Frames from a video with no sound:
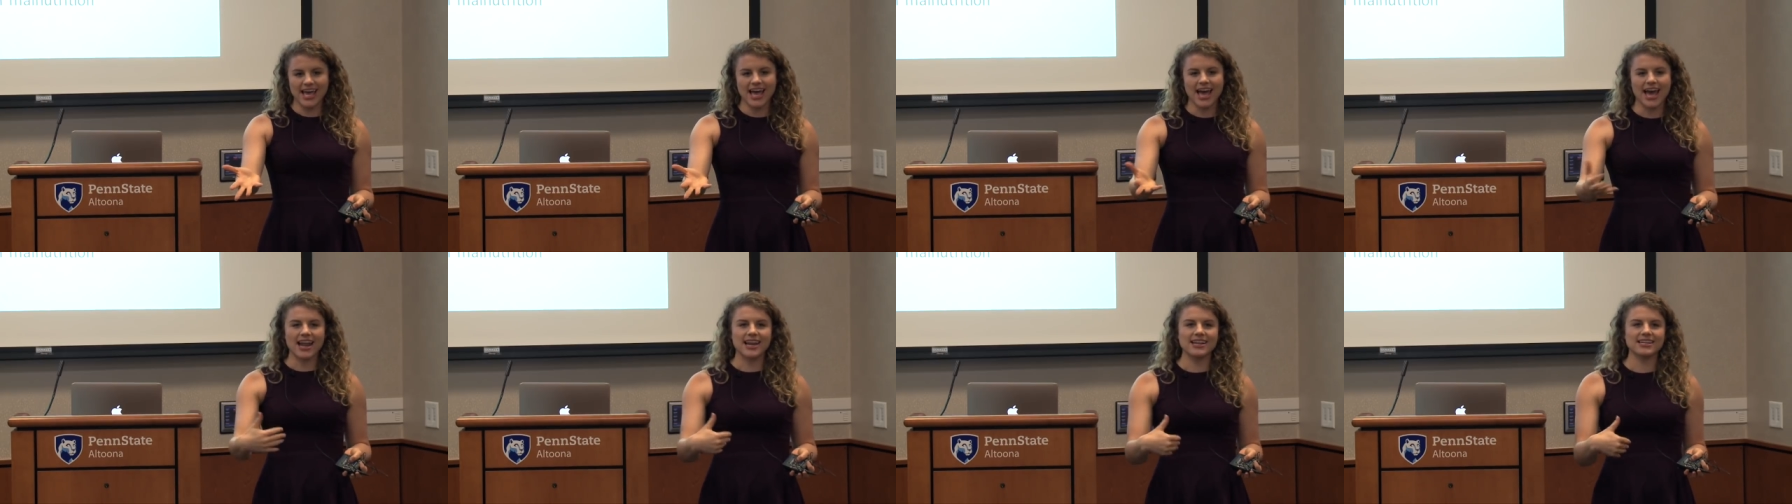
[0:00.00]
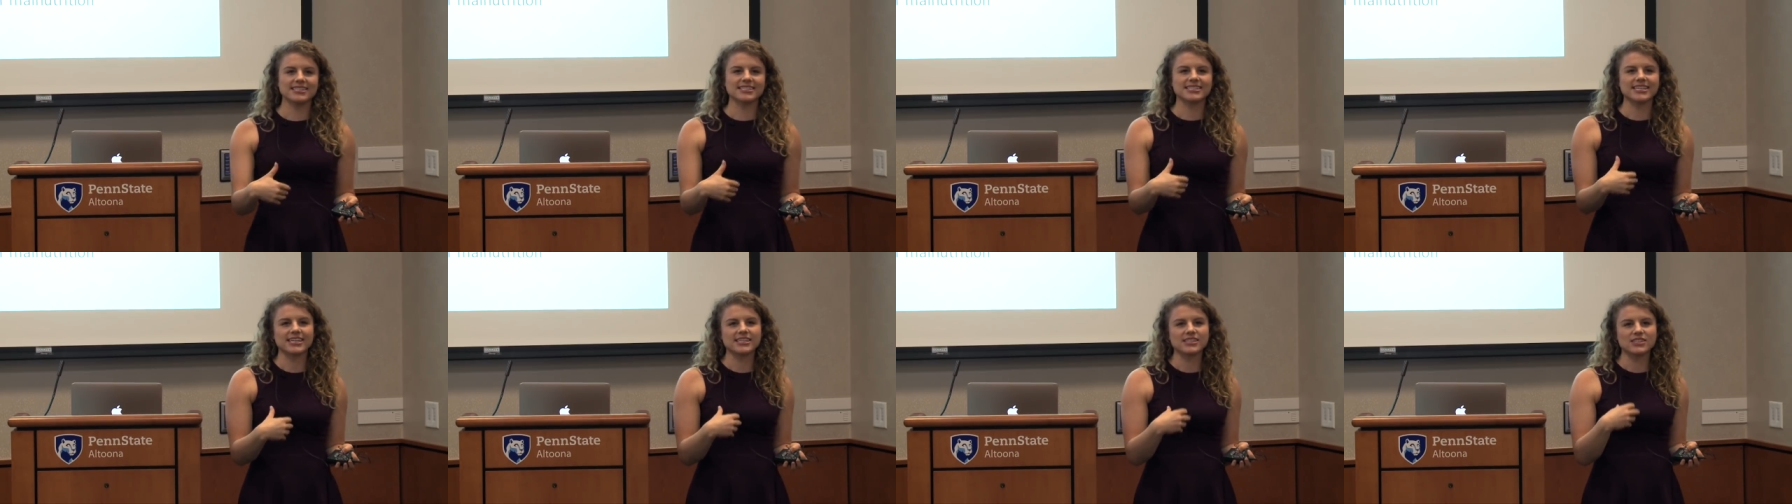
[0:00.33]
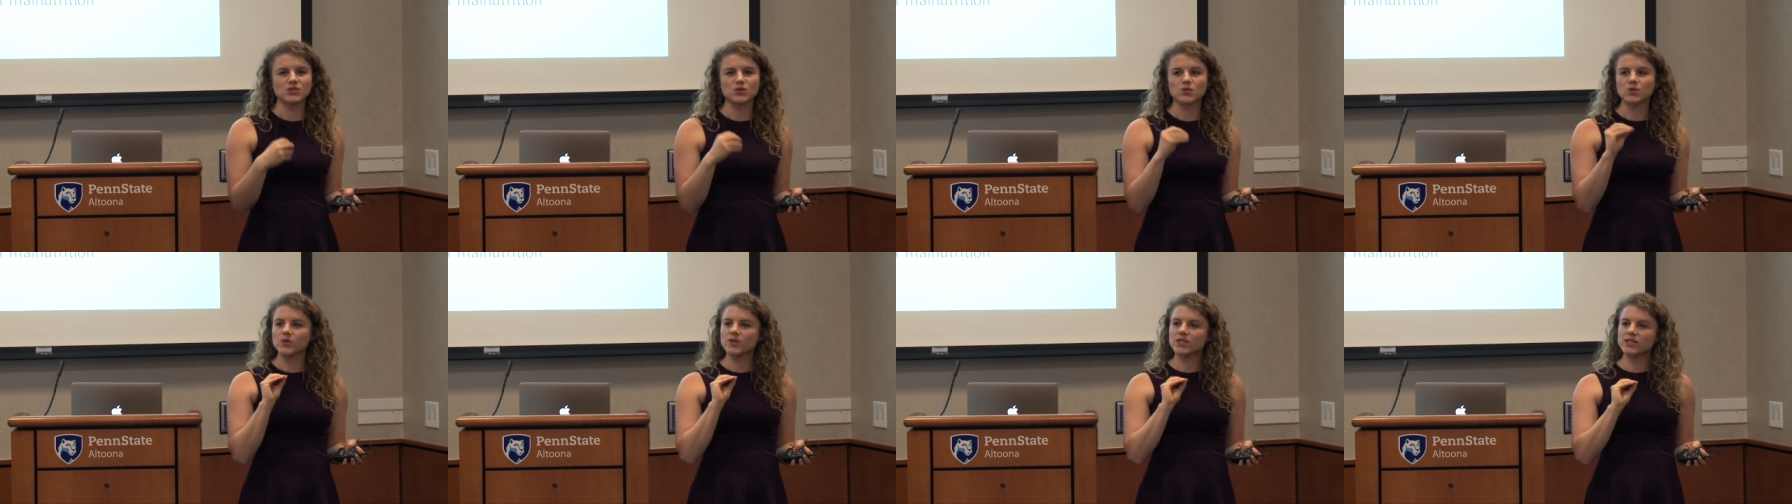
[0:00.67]
And it's like
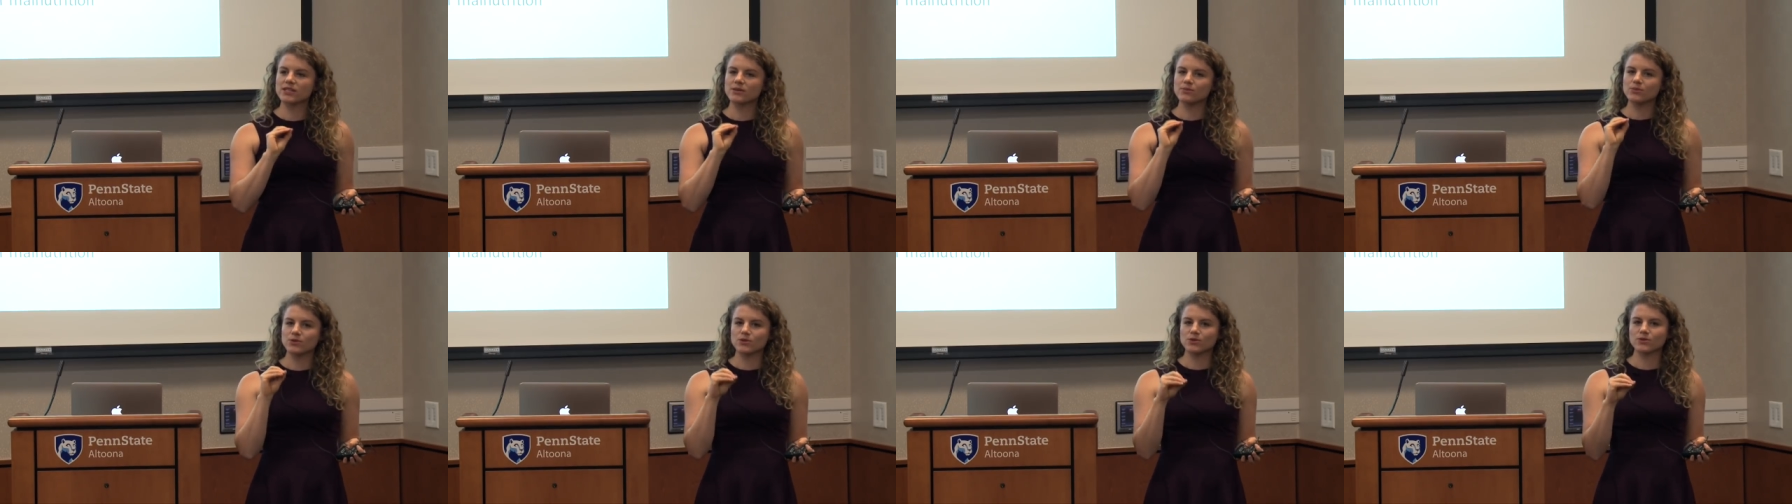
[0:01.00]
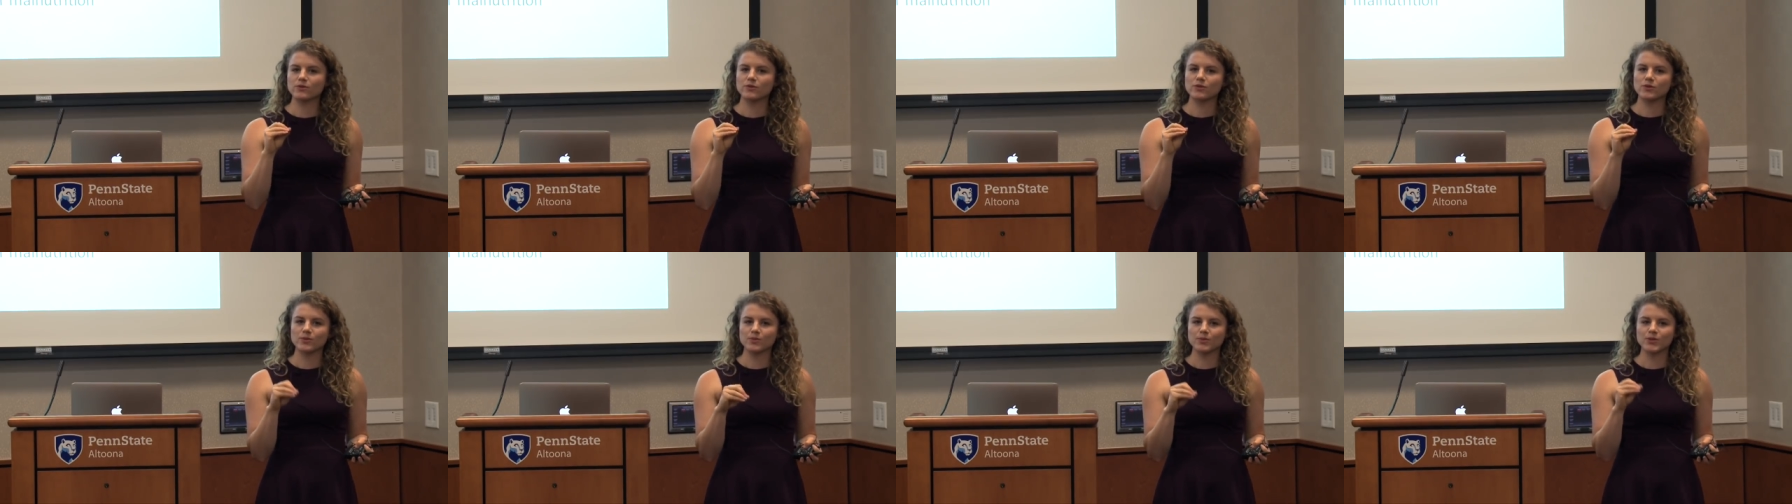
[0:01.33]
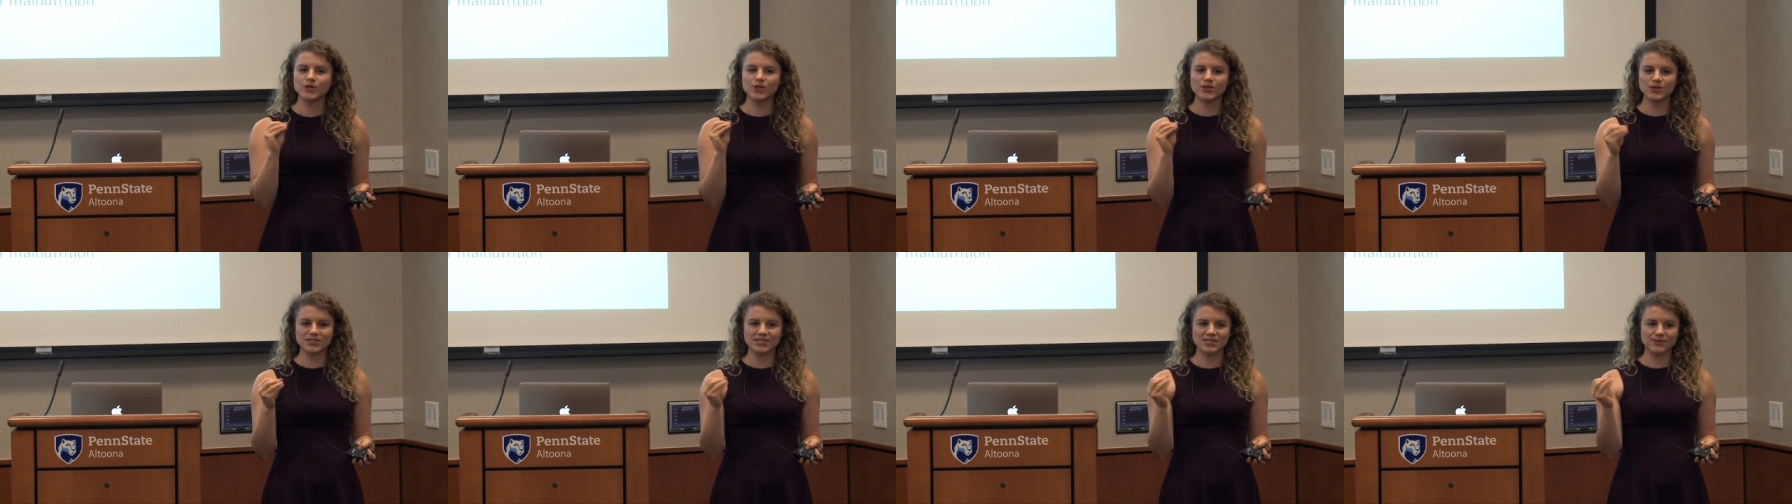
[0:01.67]
this really beautiful
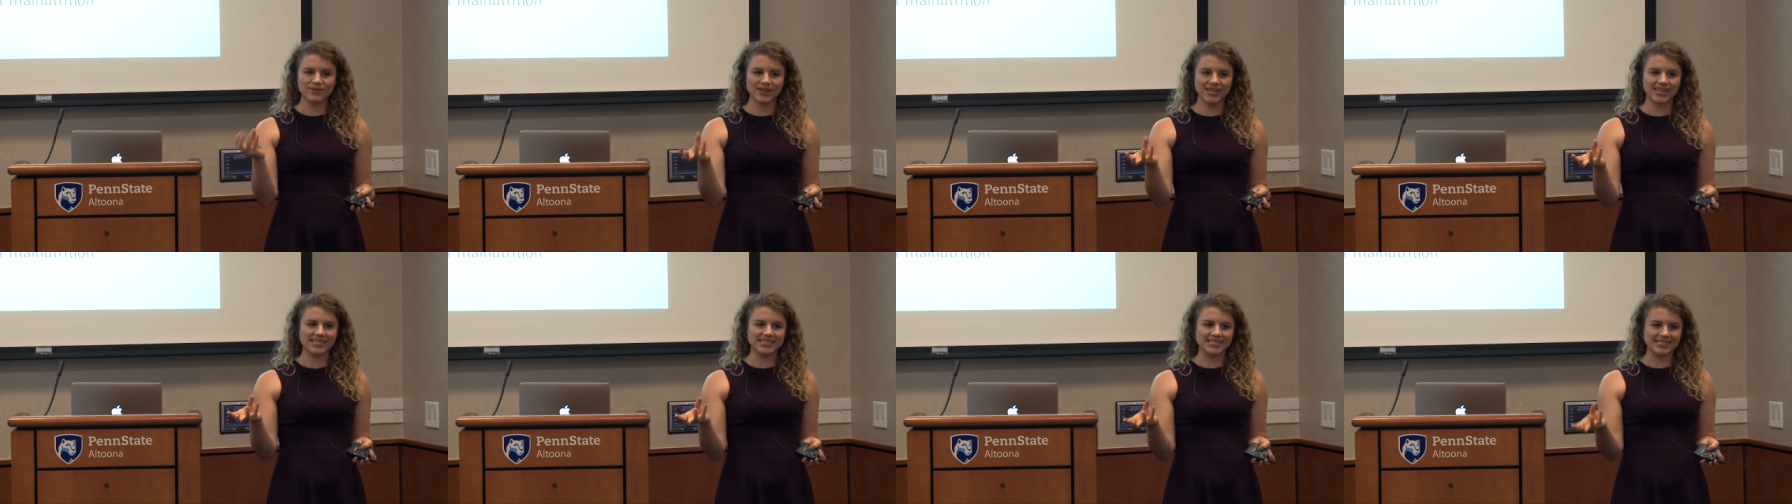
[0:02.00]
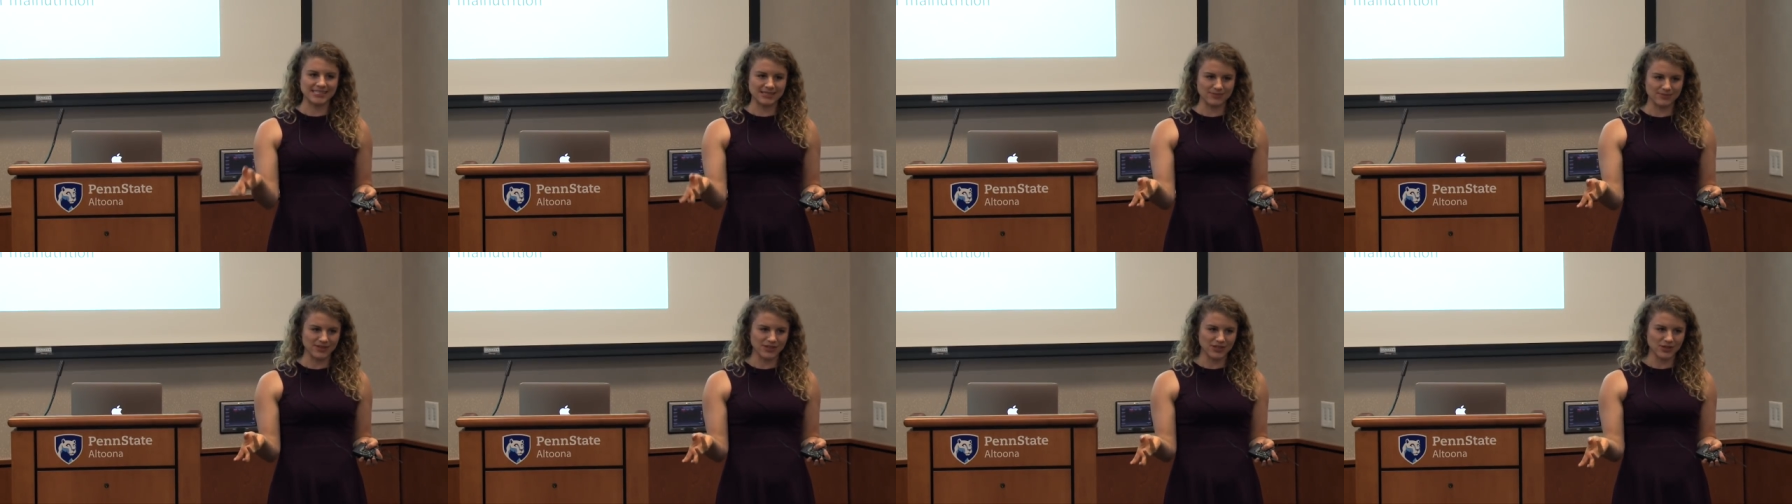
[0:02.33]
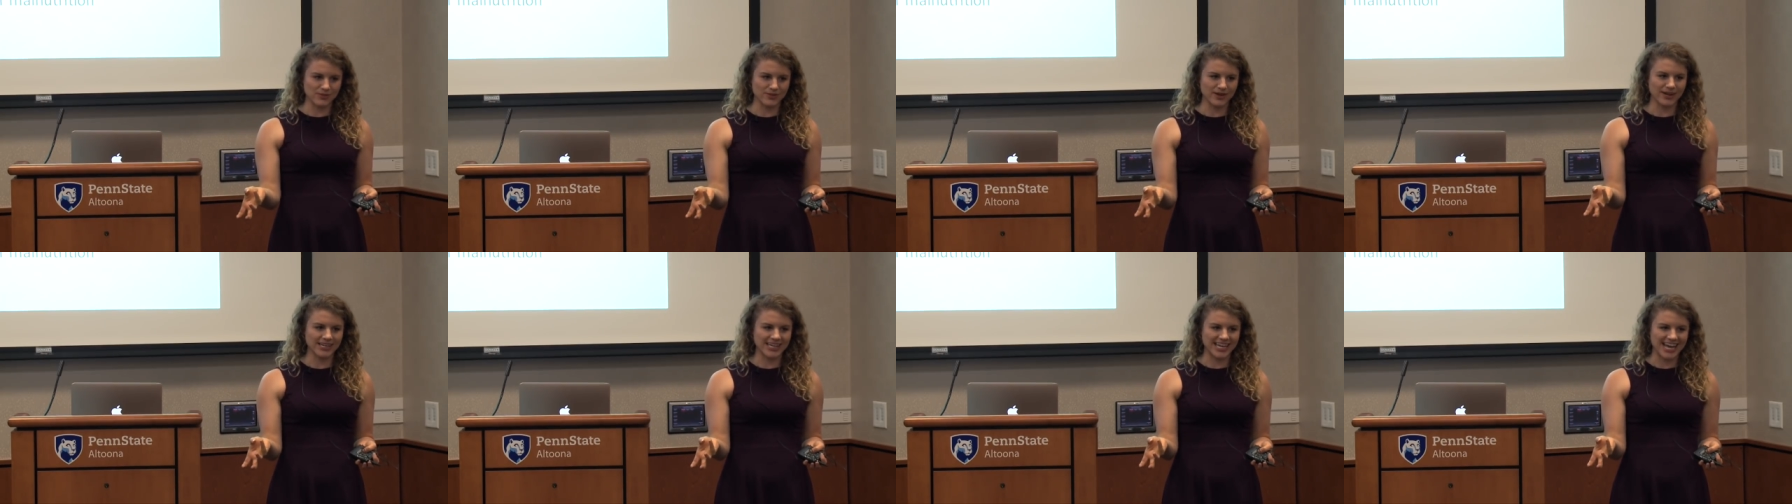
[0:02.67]
purging mechanism that your
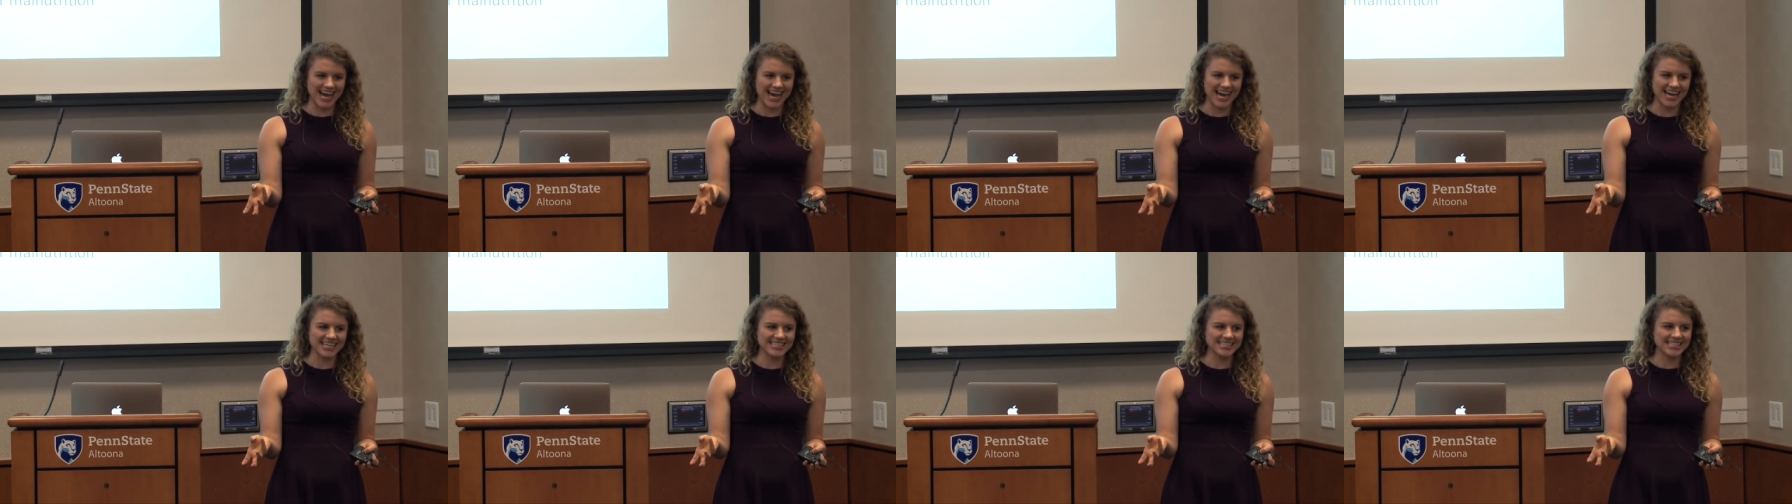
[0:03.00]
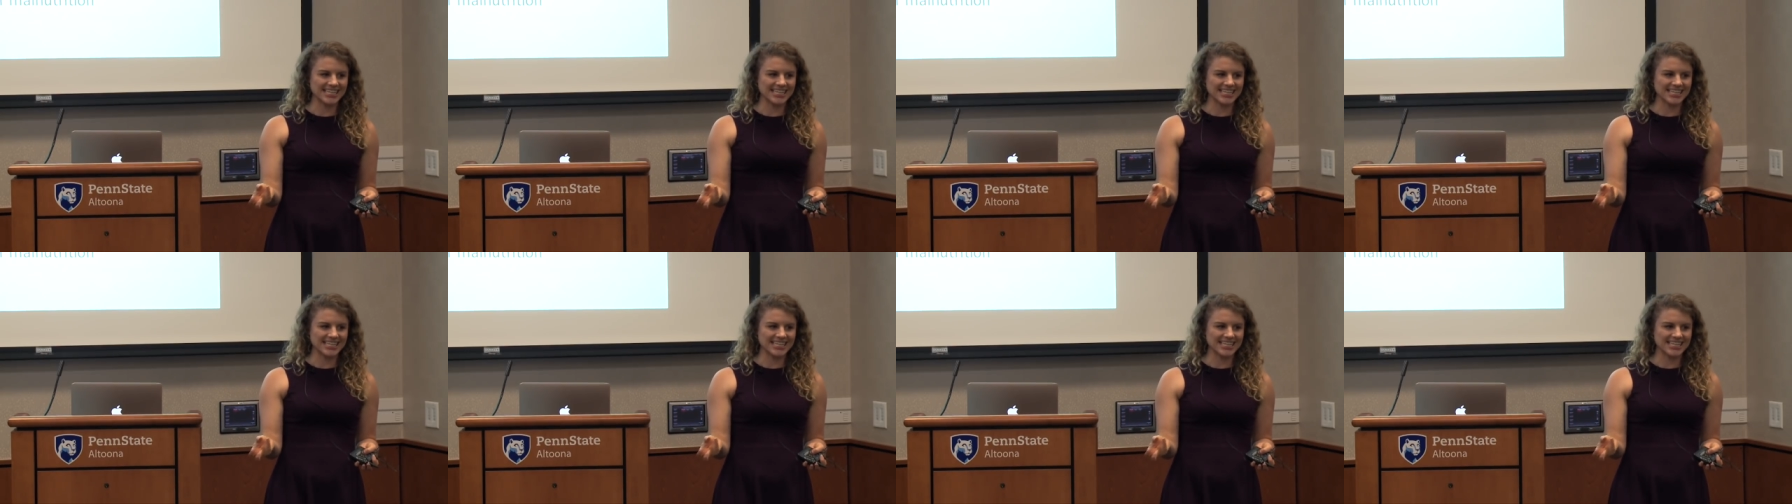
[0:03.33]
body has,